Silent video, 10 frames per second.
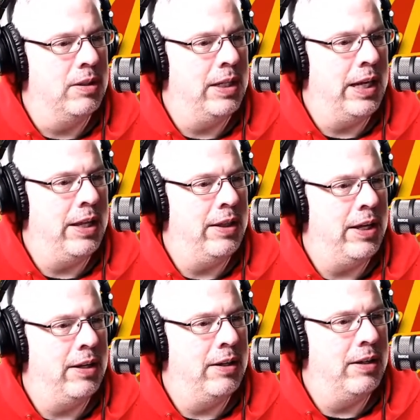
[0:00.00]
and
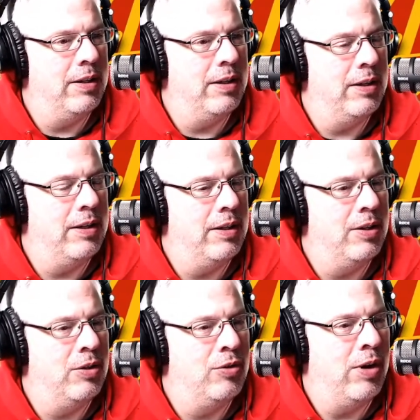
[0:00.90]
then
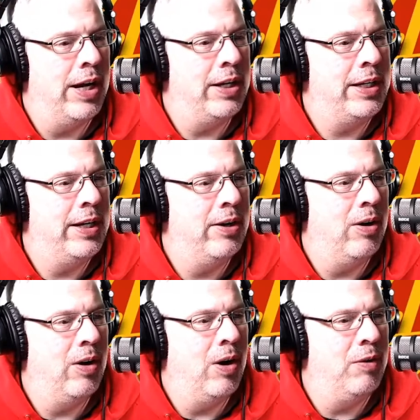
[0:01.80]
try to get it
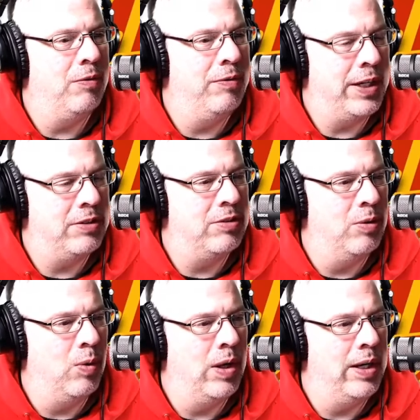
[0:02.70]
all fixed
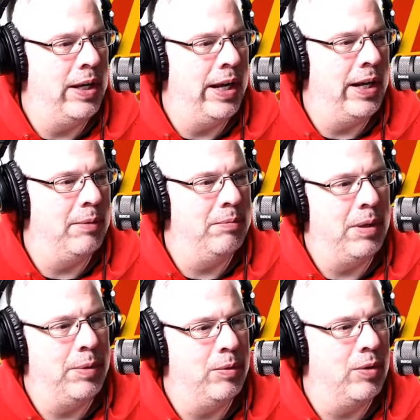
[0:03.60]
in one day. I'm
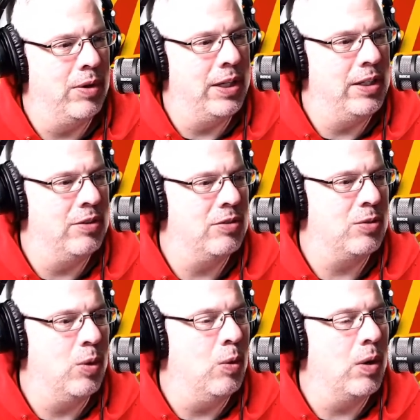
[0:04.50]
maybe relating to
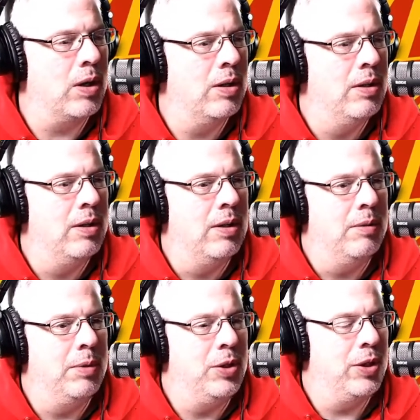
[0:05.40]
schoolwork,
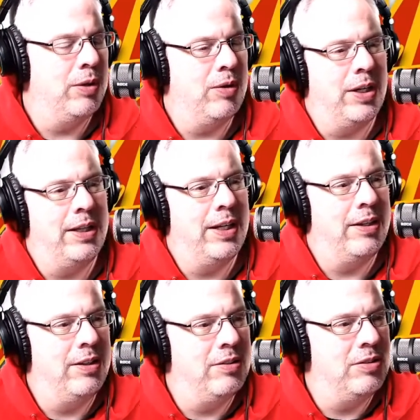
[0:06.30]
but you can relate that
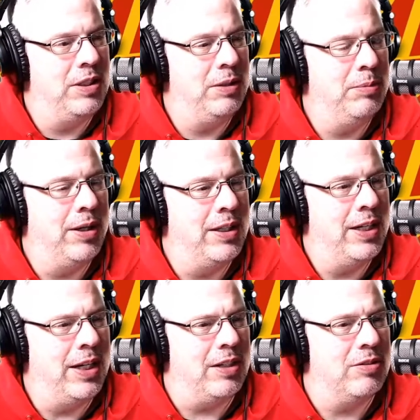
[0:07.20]
to this team on the
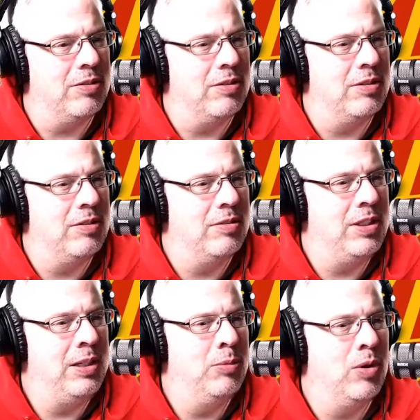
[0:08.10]
ice. This
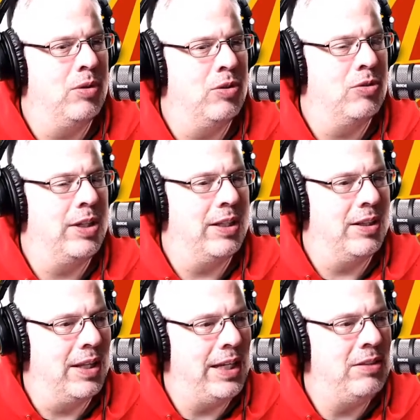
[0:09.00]
team will just get
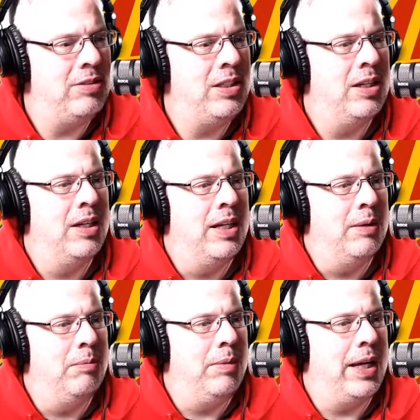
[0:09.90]
lazy,
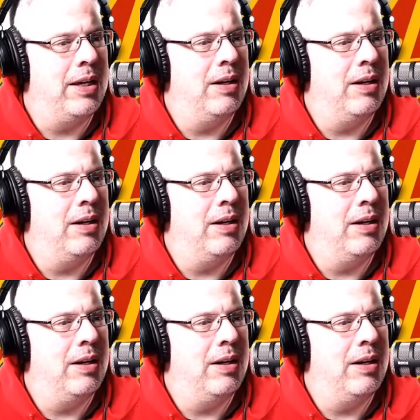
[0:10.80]
make